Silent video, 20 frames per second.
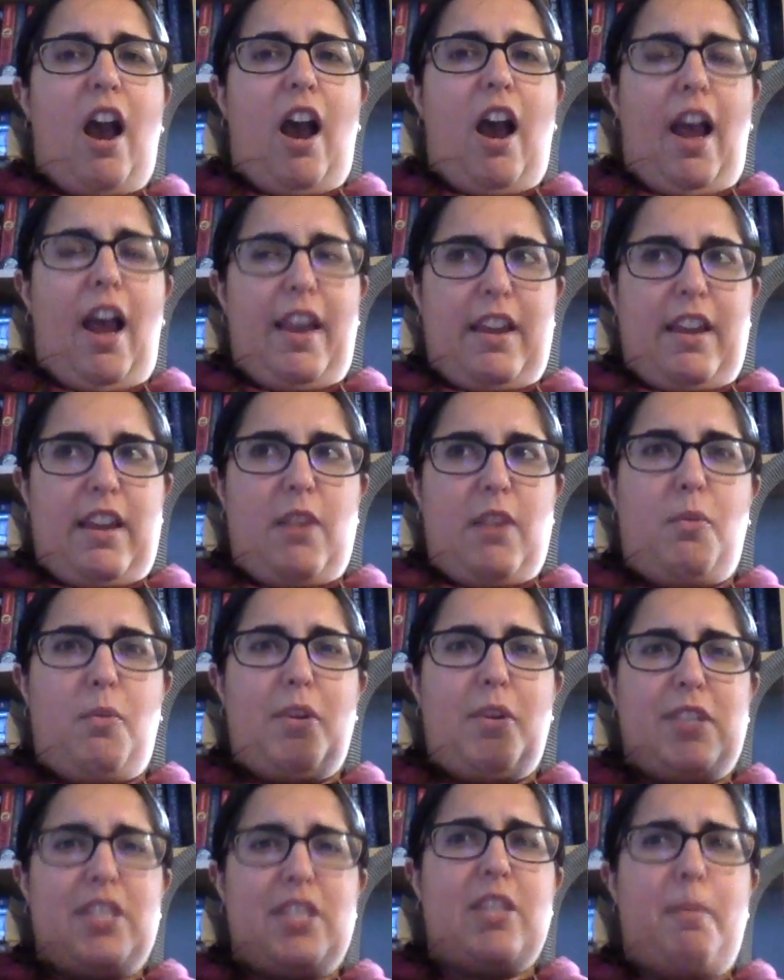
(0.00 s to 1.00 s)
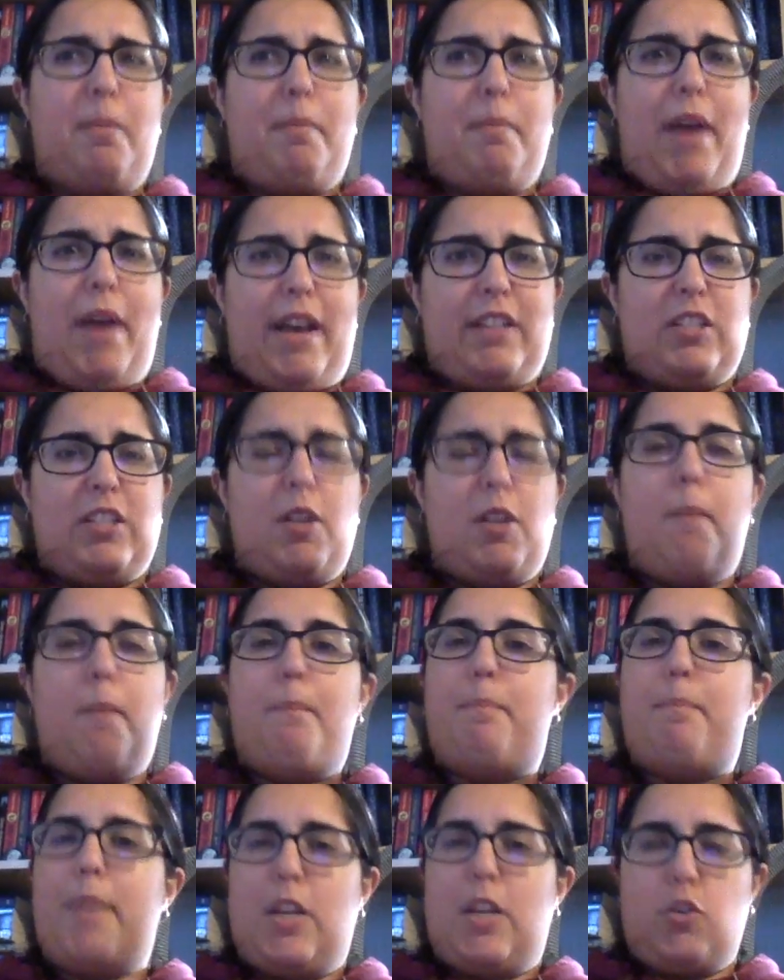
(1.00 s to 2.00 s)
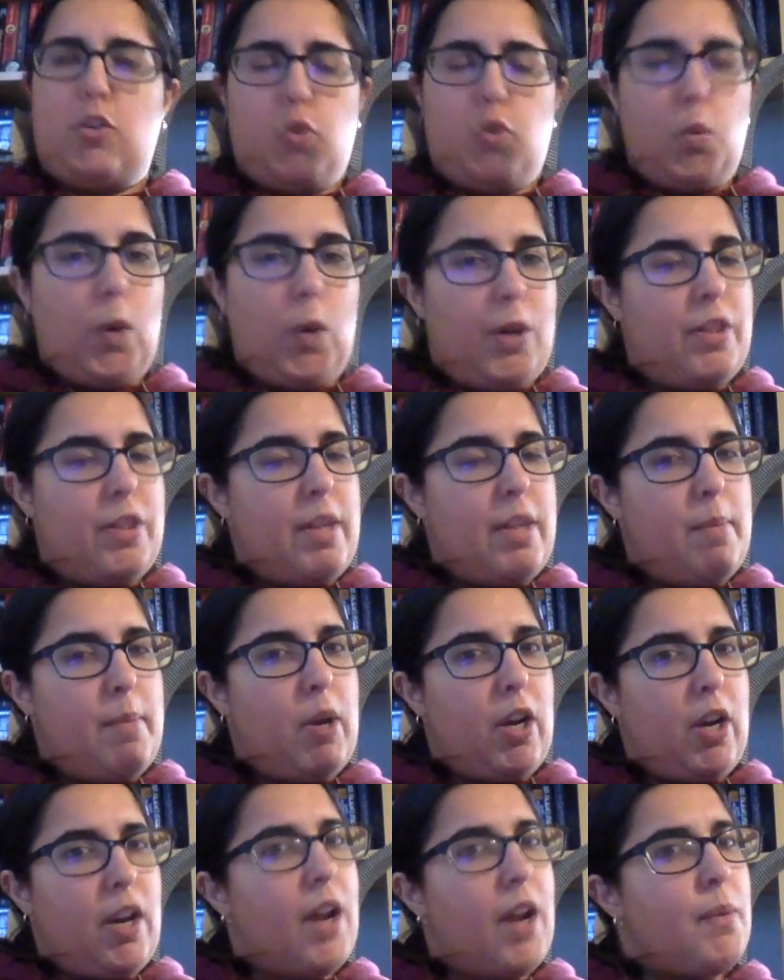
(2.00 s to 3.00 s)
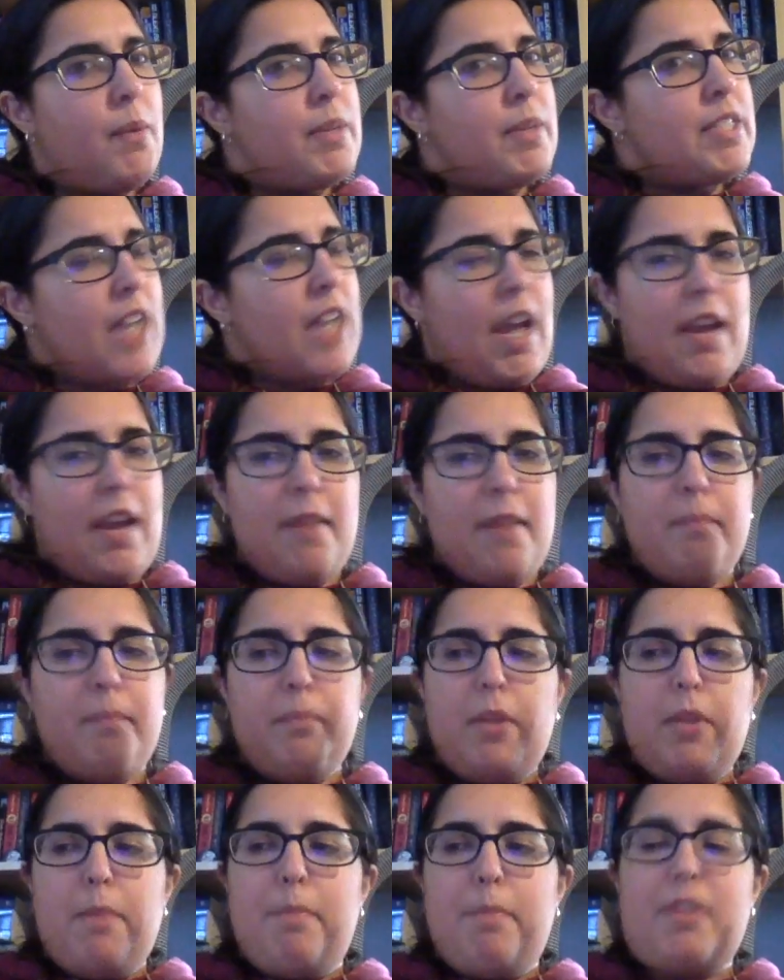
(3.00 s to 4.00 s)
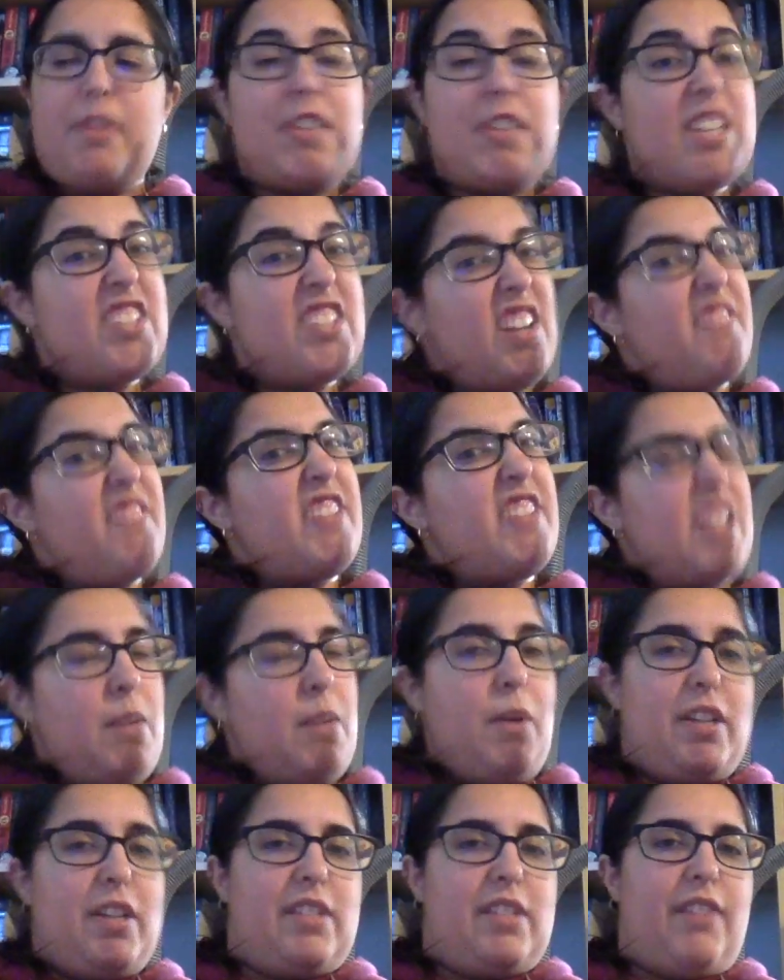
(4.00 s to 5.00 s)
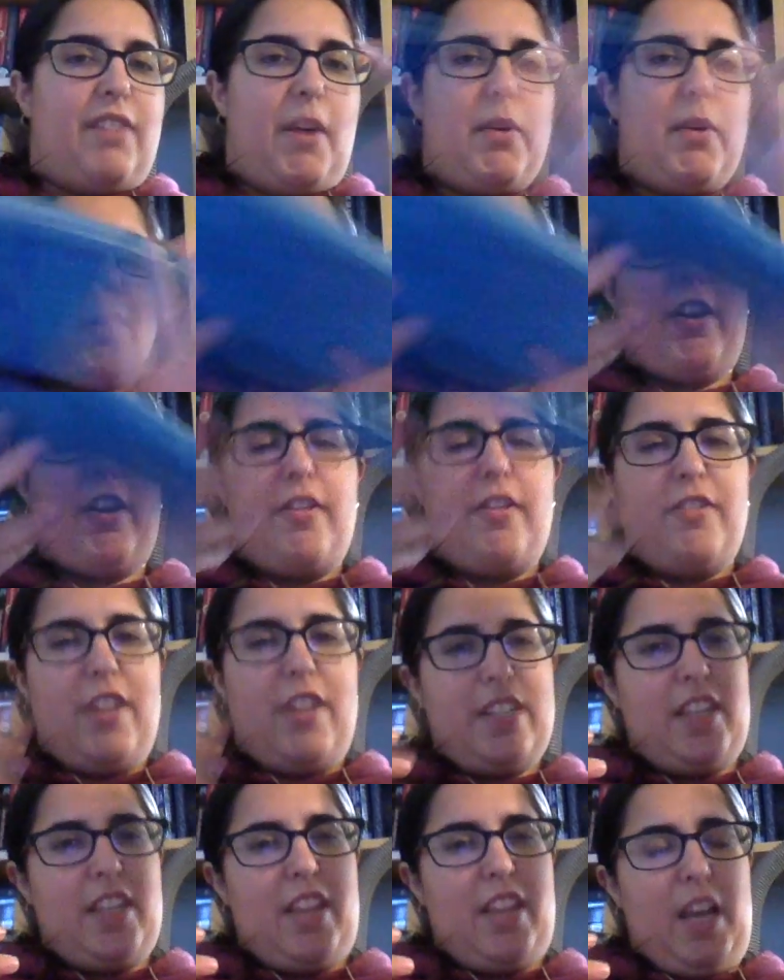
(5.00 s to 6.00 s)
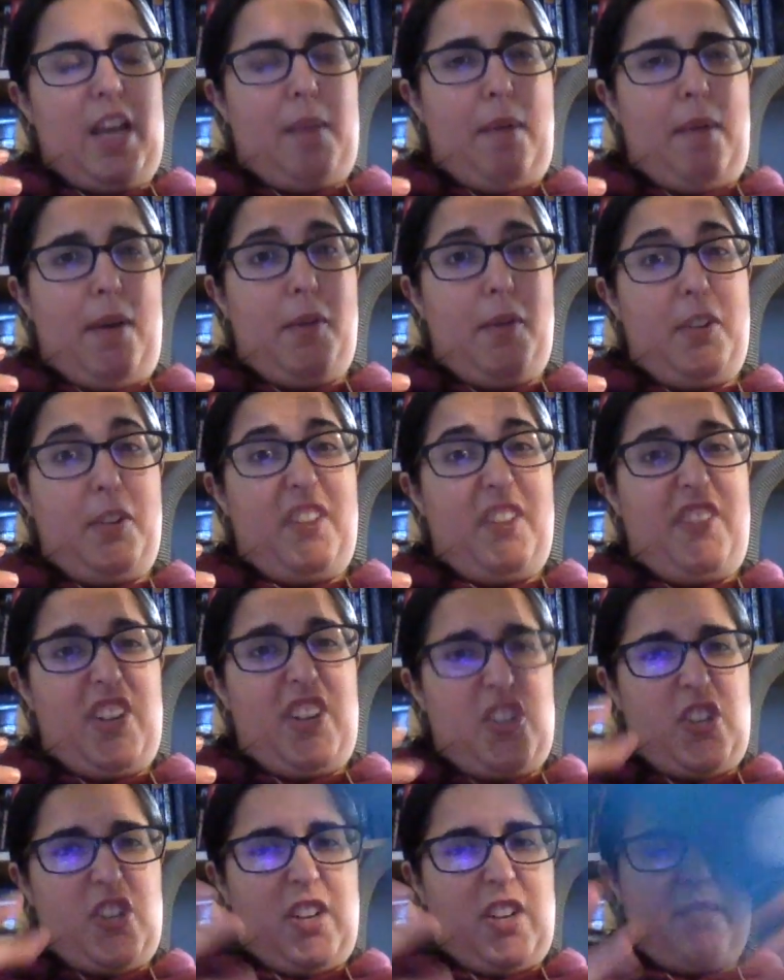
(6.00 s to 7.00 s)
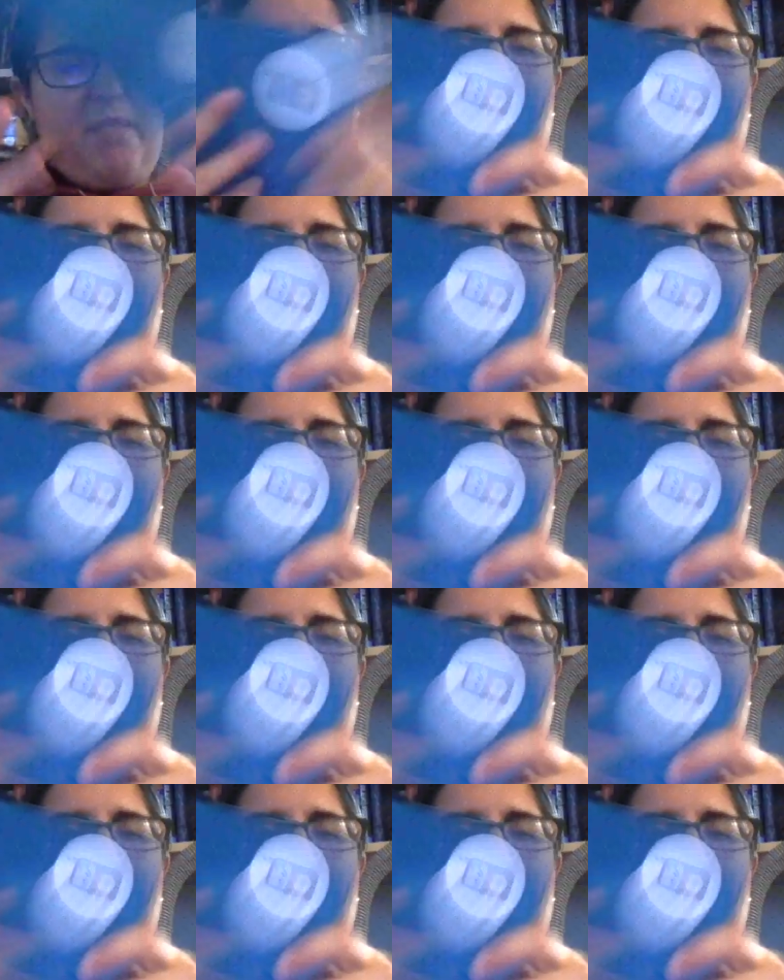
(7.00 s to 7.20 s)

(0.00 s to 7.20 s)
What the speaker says: it wasn't the best binge worthy book, I would say. But this definitely was. If I would have read this, I think I probably would have finished it.